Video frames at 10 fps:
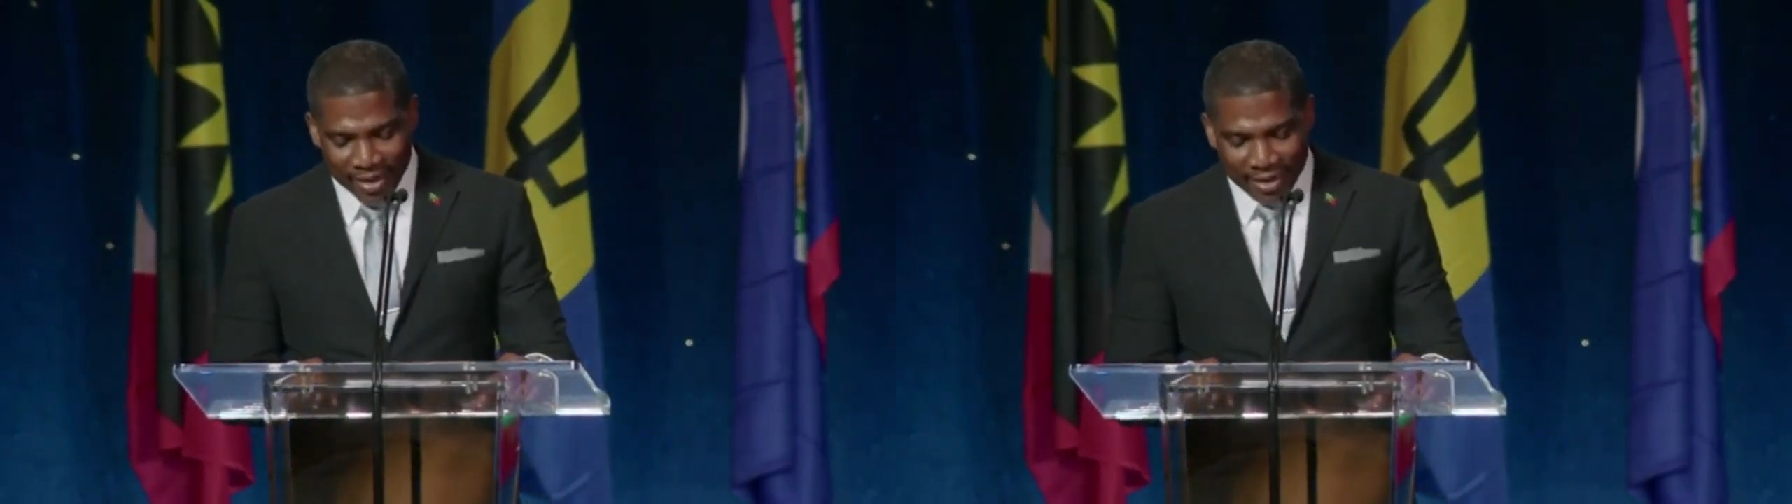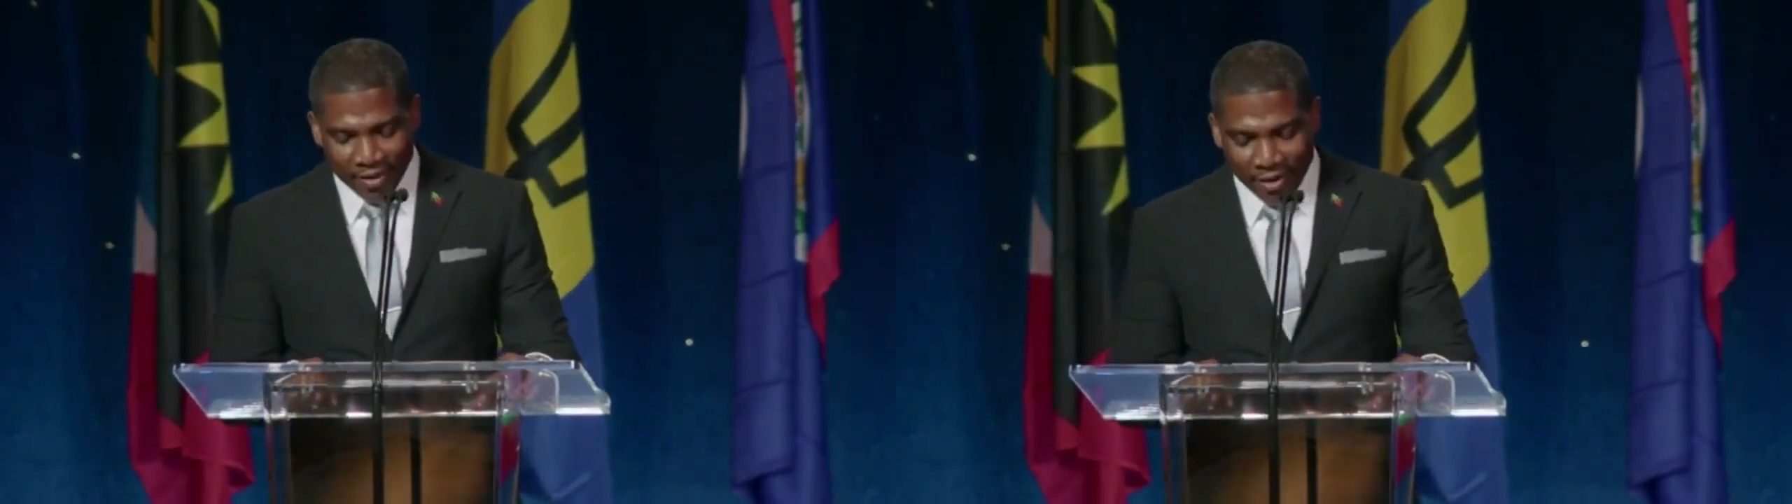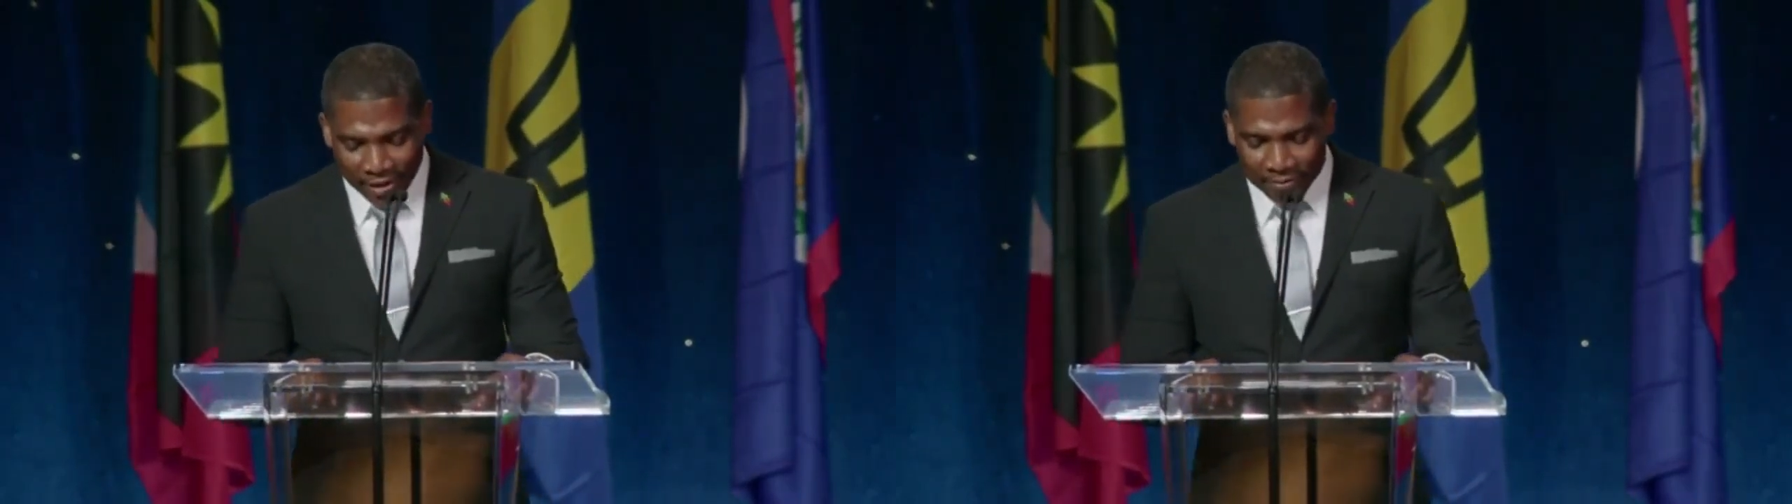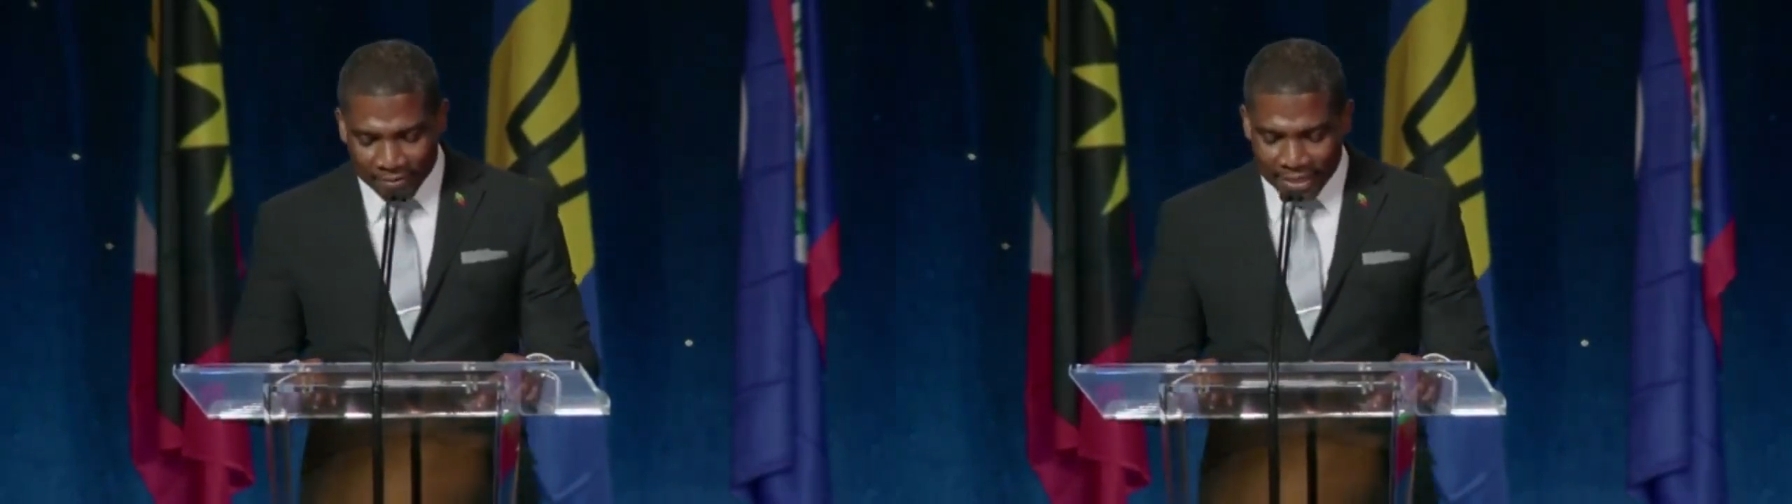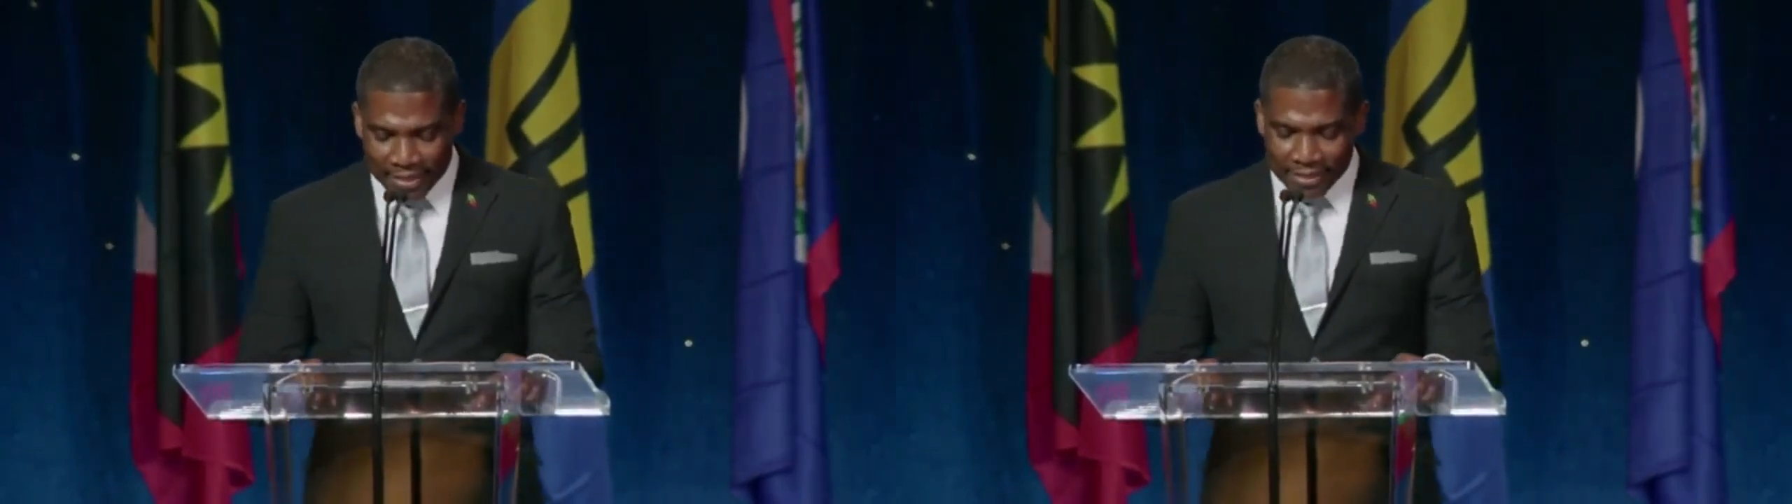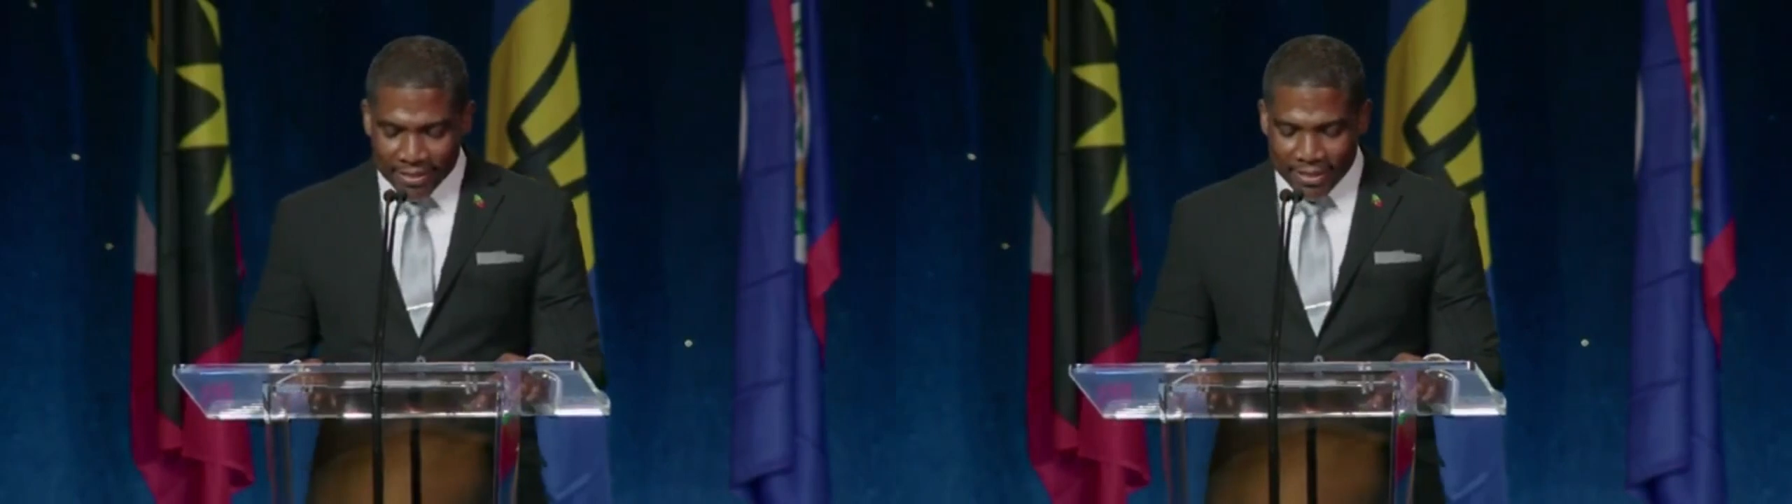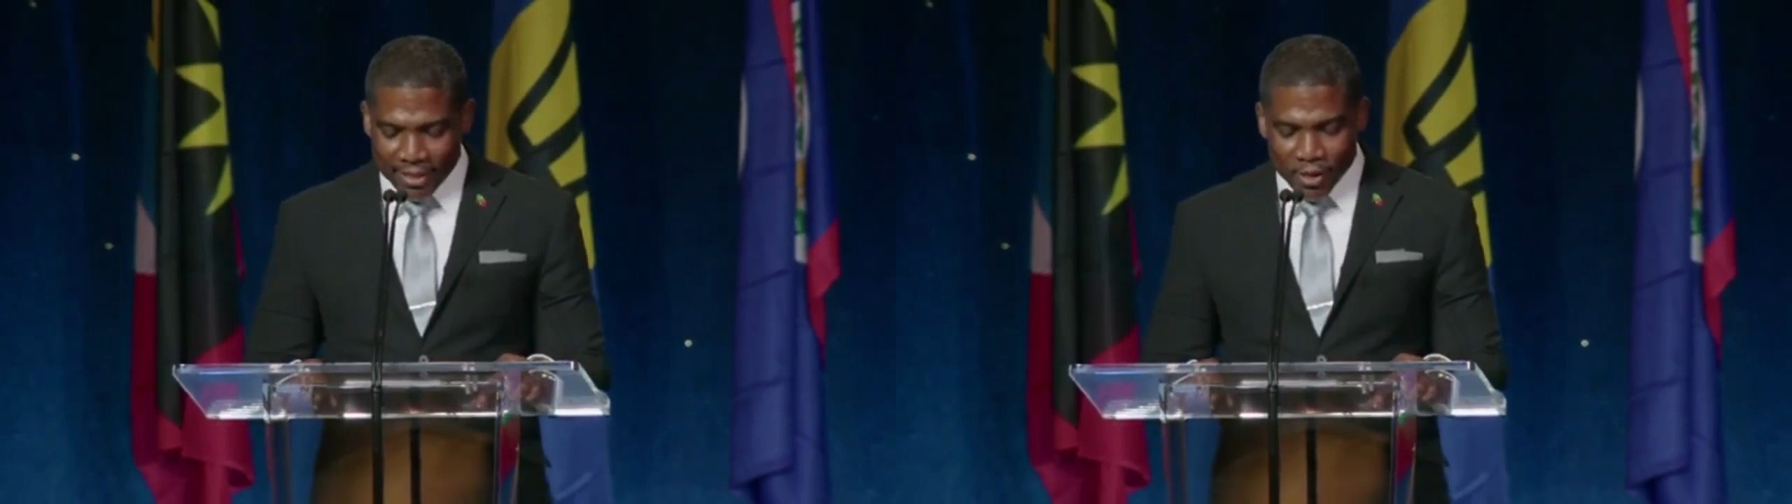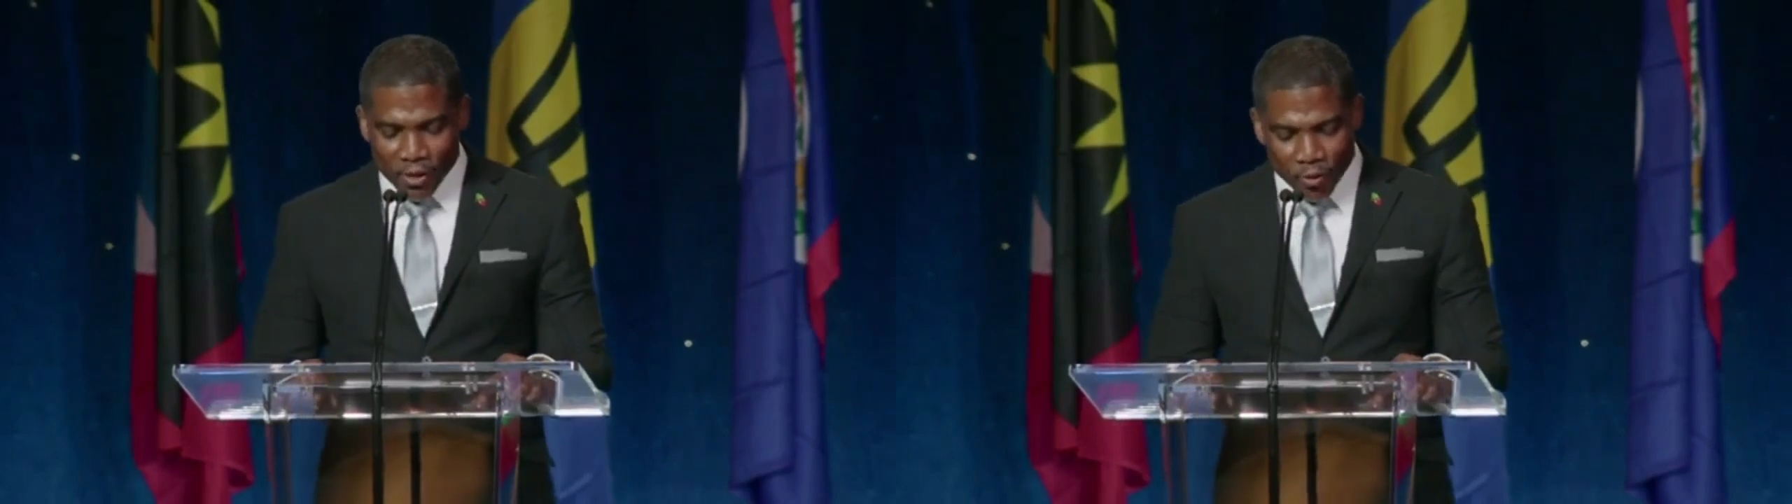confidence in
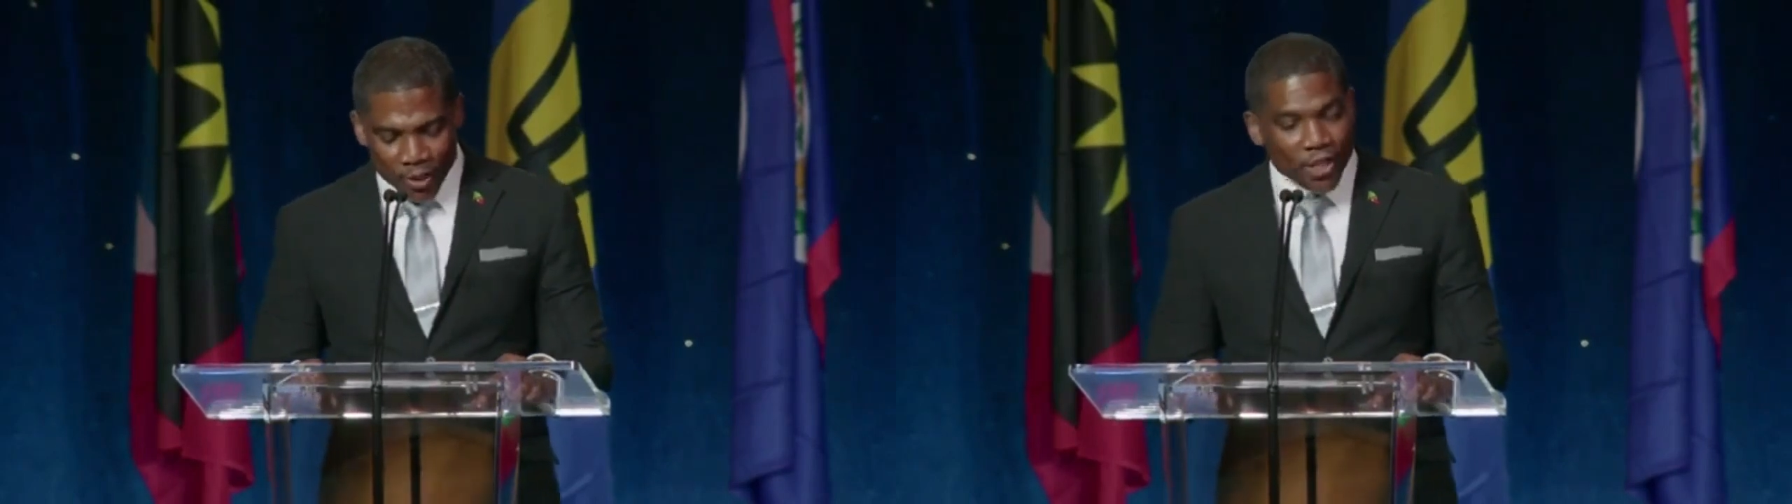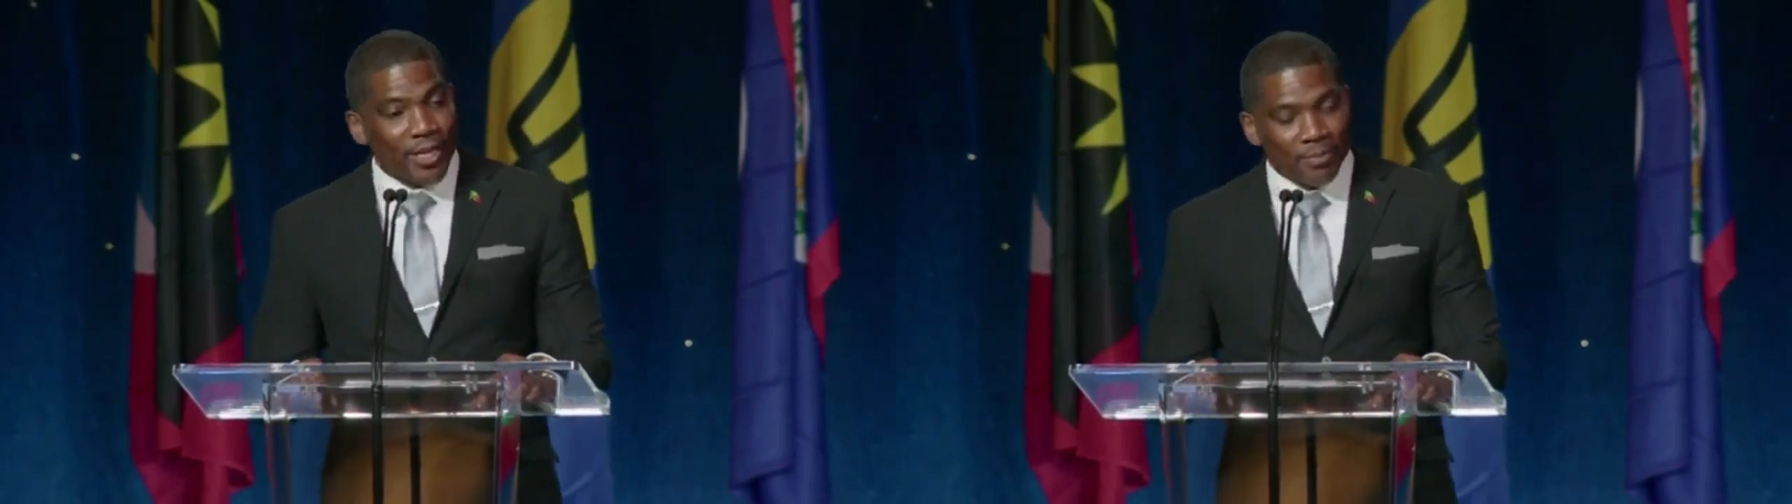his stewardship